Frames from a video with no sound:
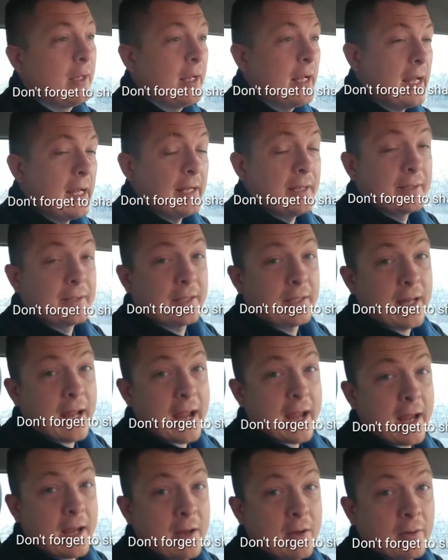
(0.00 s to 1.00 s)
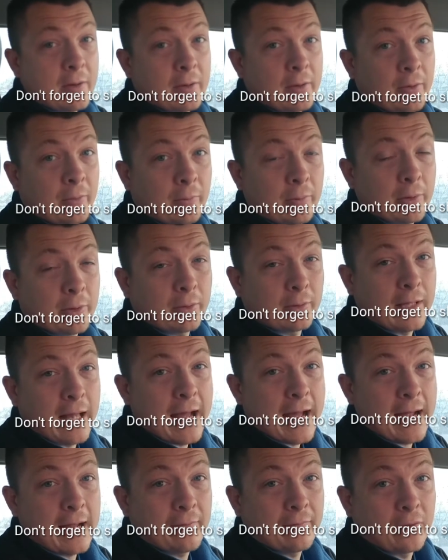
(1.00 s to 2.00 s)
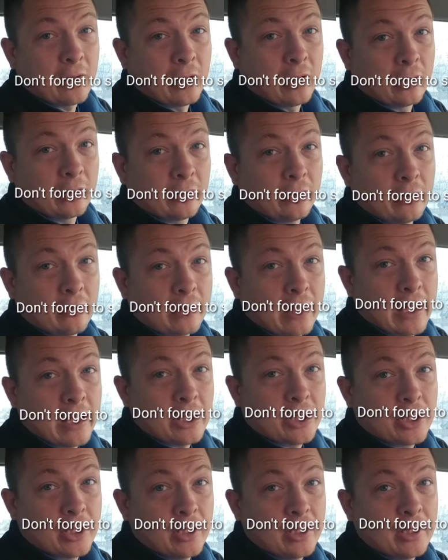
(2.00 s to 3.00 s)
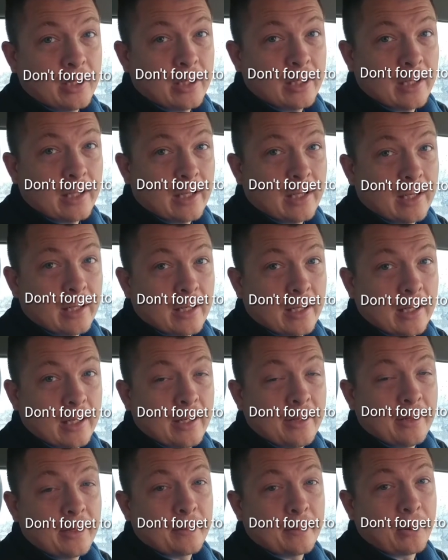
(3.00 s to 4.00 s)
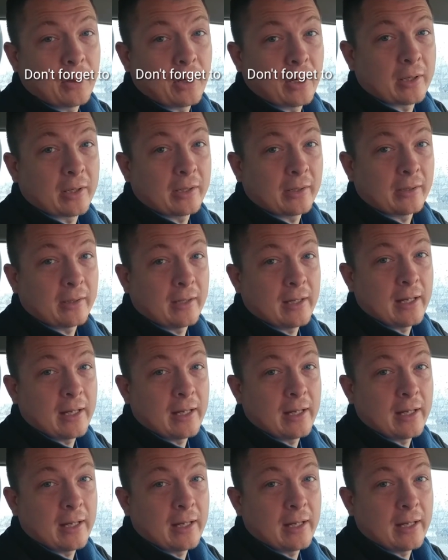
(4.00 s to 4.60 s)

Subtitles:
And today we are live on location in the parking lot